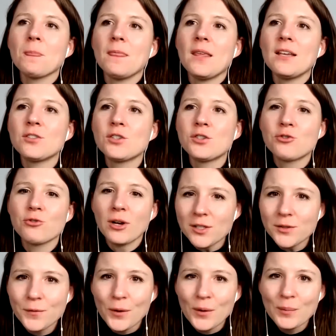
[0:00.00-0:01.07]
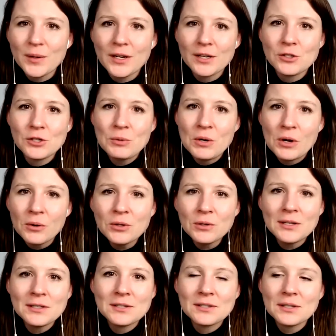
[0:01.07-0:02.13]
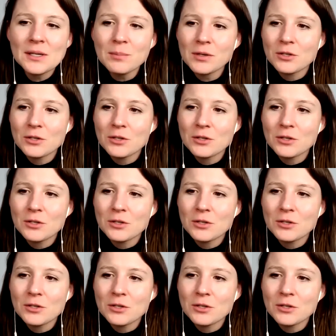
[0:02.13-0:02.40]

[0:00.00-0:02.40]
it's stressful because you know you need to sleep